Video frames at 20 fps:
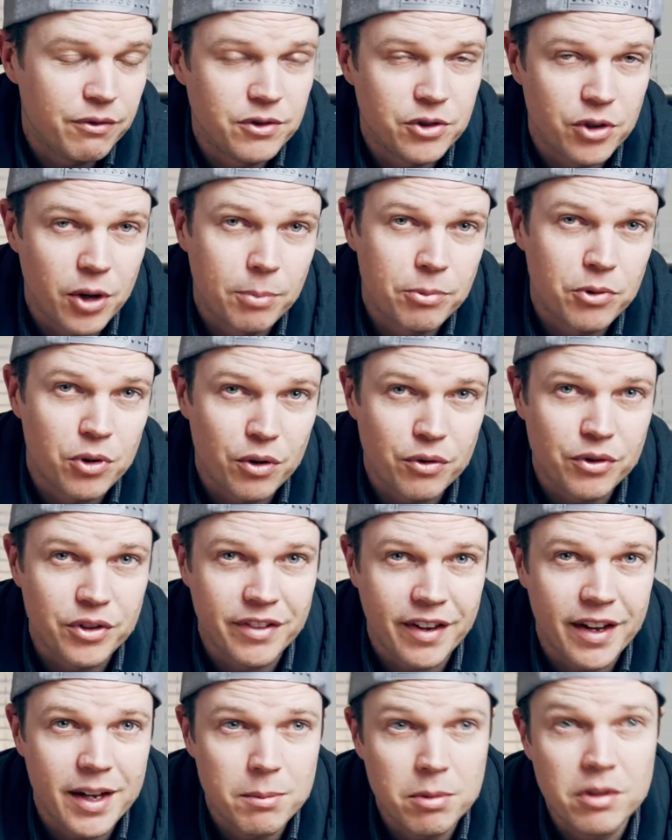dropped it off a
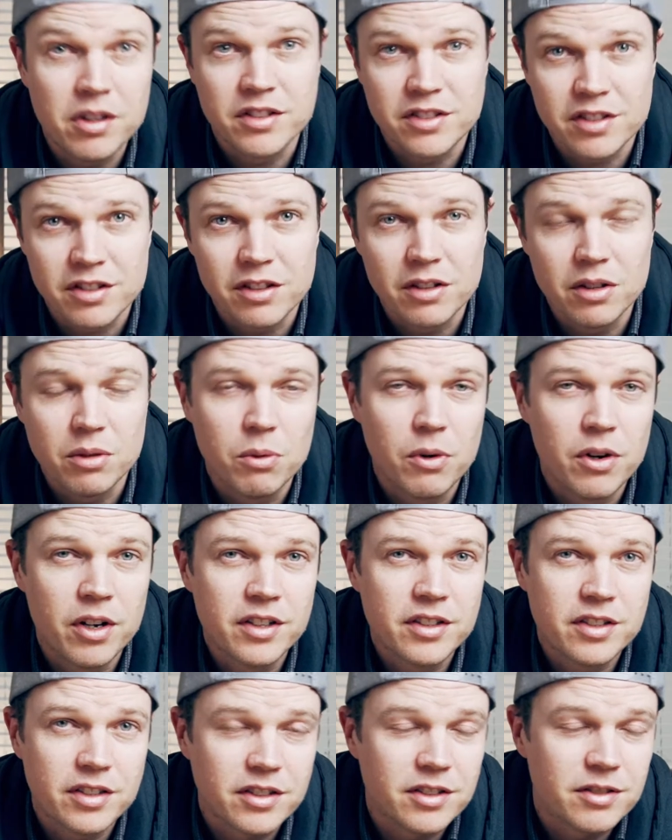table. It still
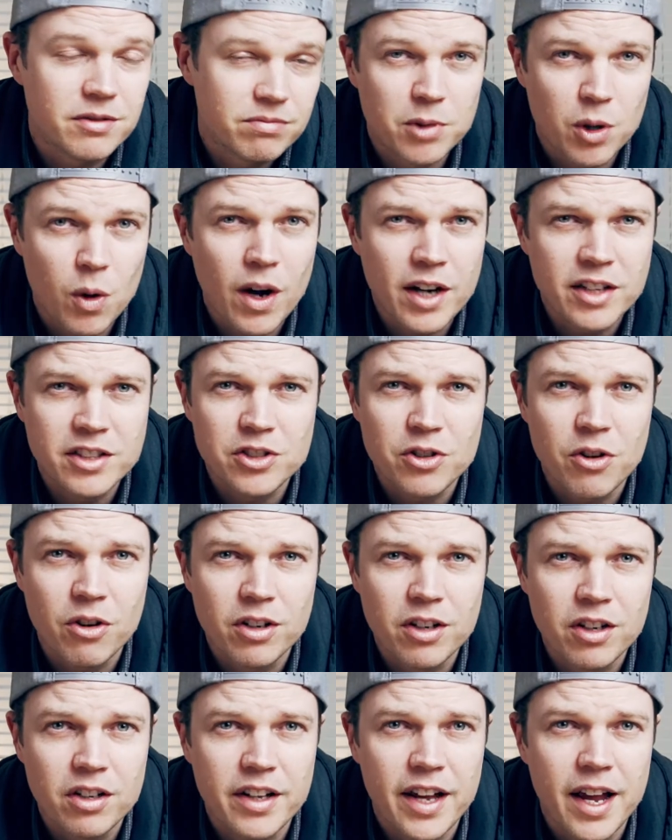works. It's quite a strong
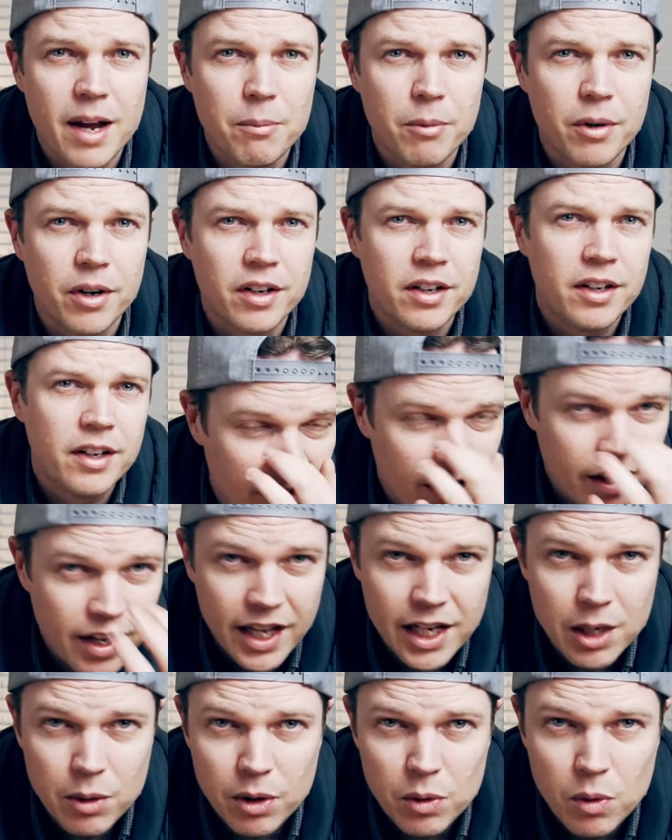little camera.
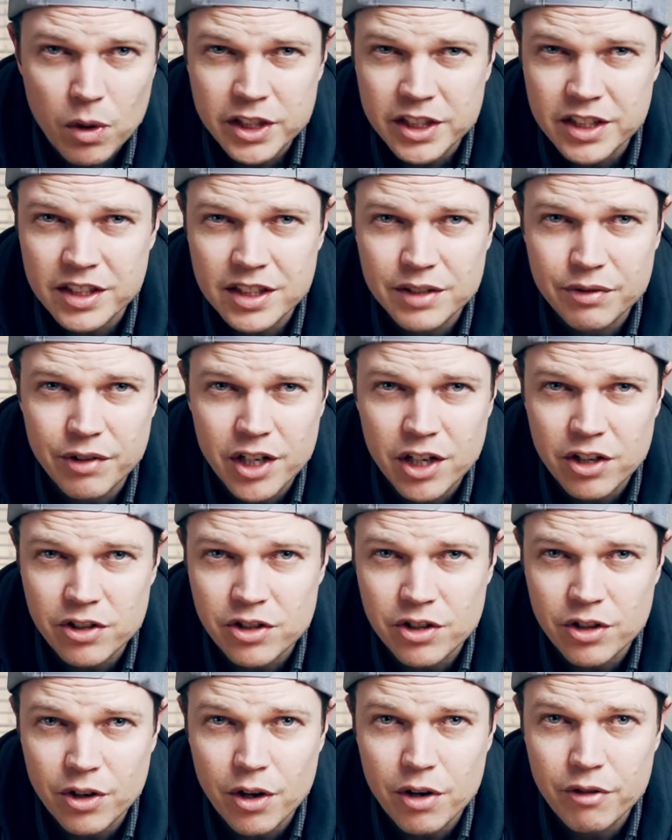Anyone watching this video, do
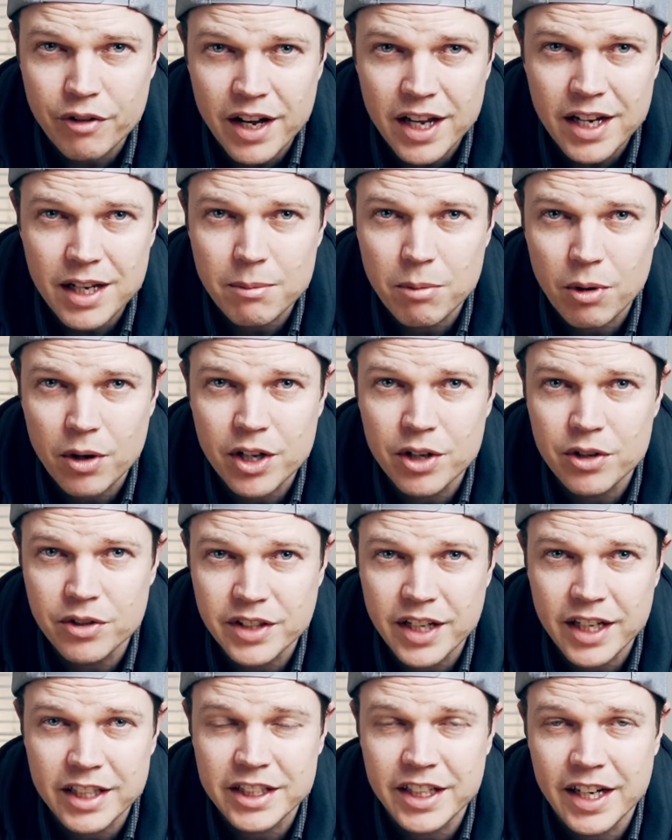you know of anybody who's
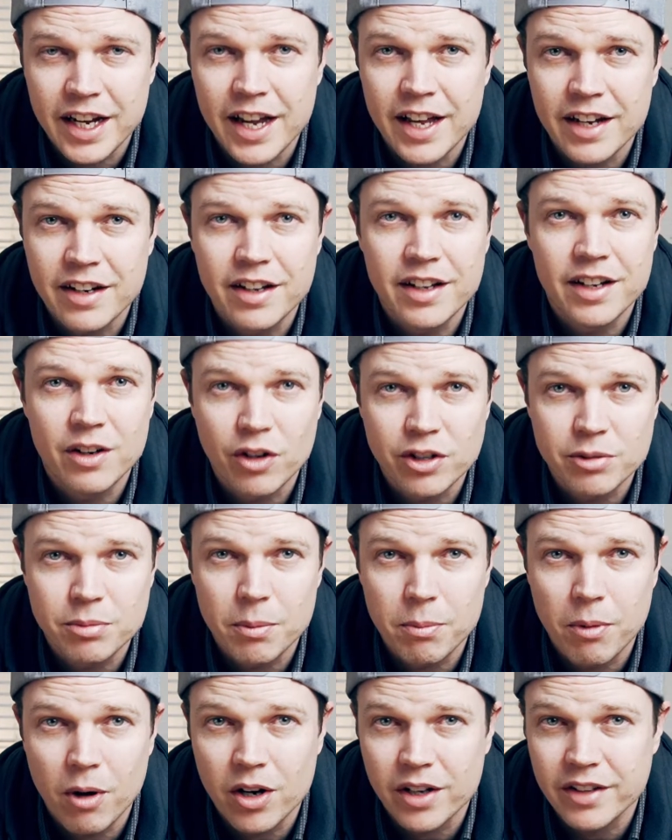actually had an Osmo
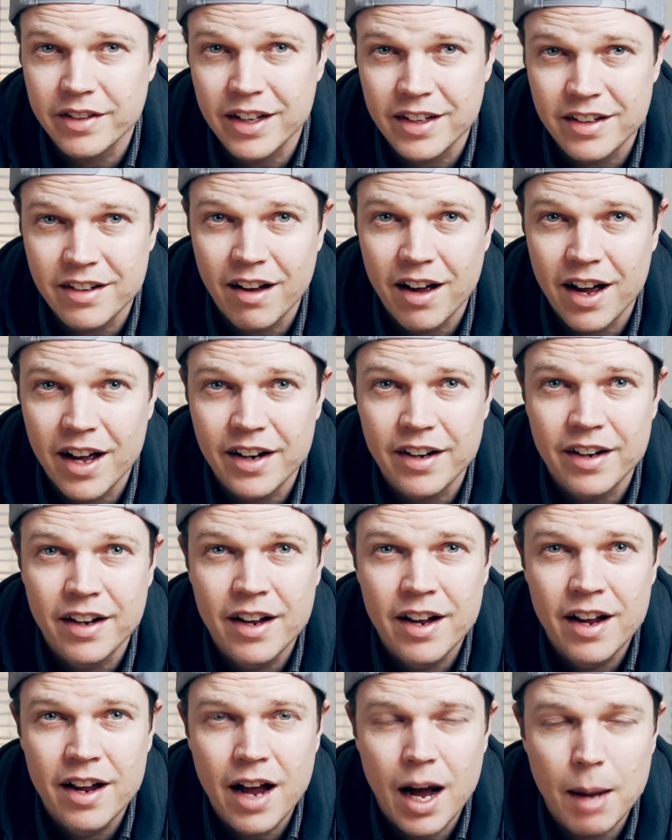Pocket that died?
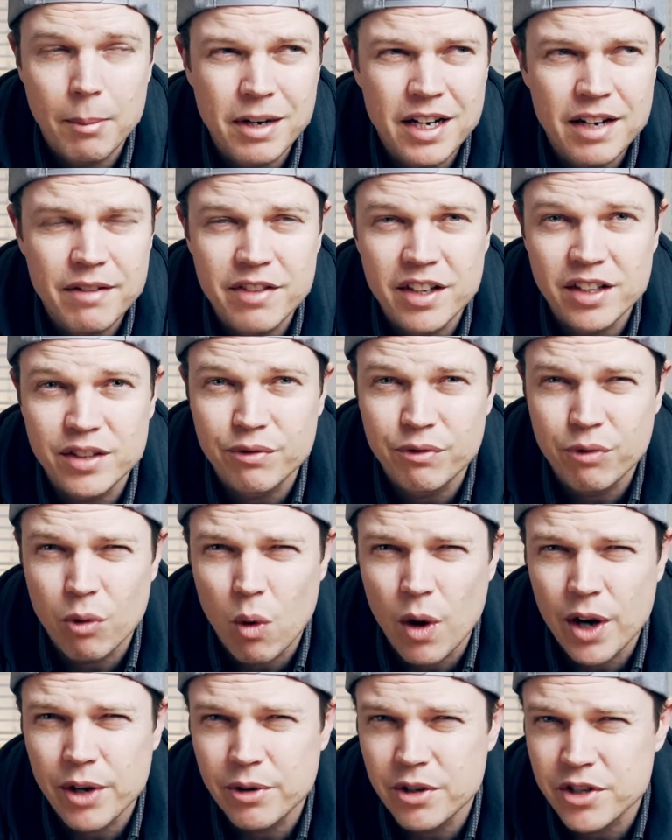I believe there's
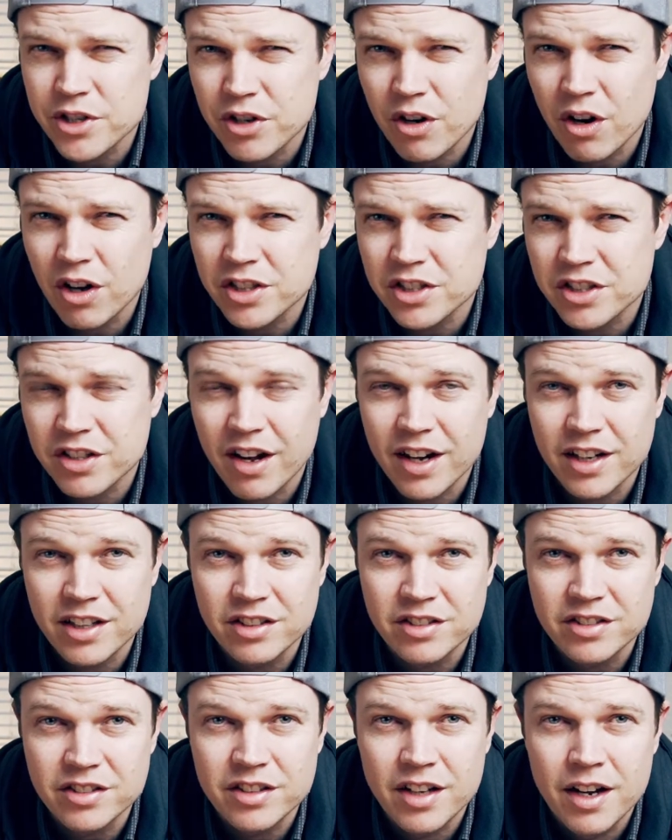400 charge
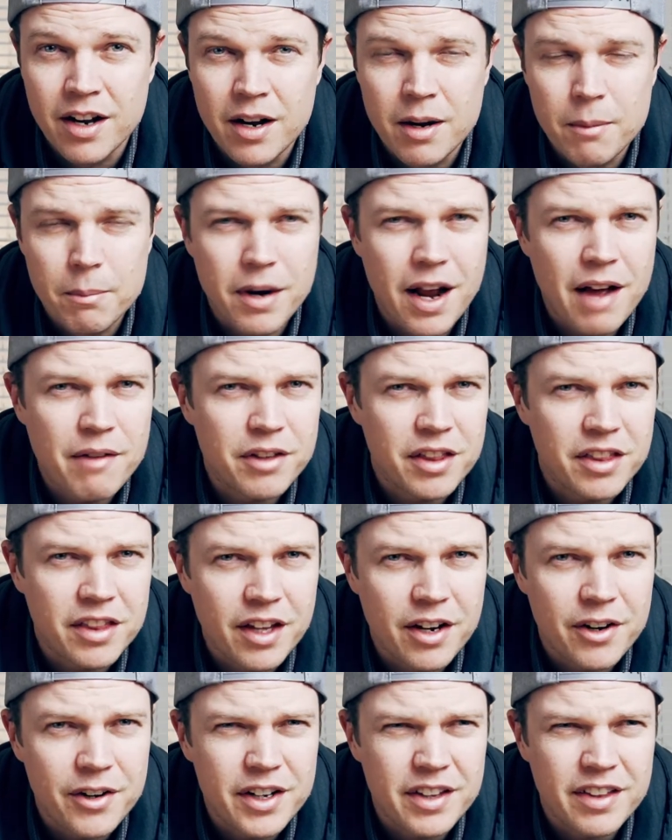cycles, but I have a
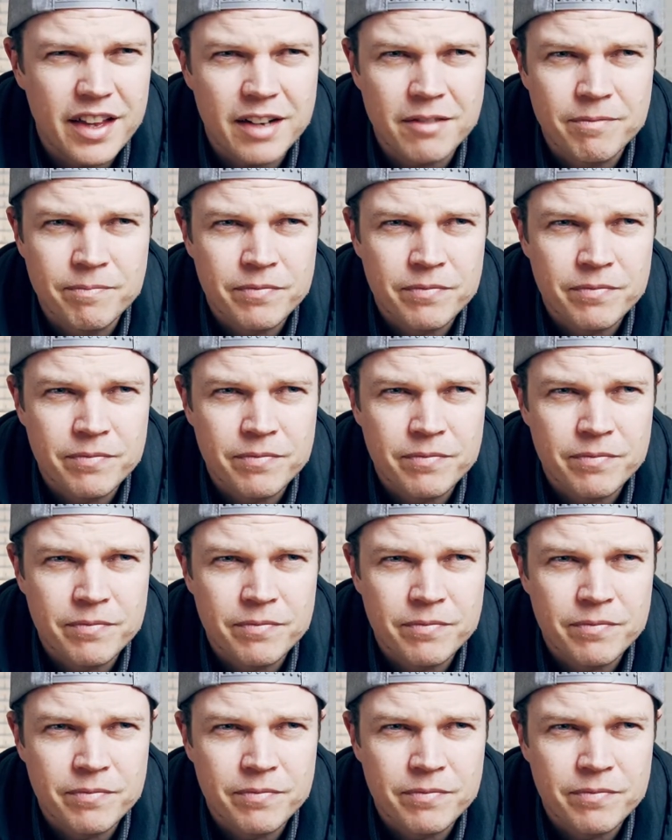theory that